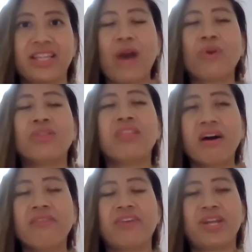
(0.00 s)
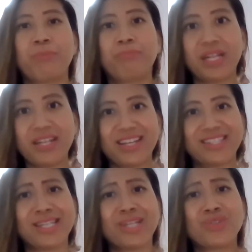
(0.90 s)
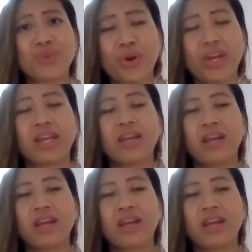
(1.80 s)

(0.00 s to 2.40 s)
how love and abundance and joy,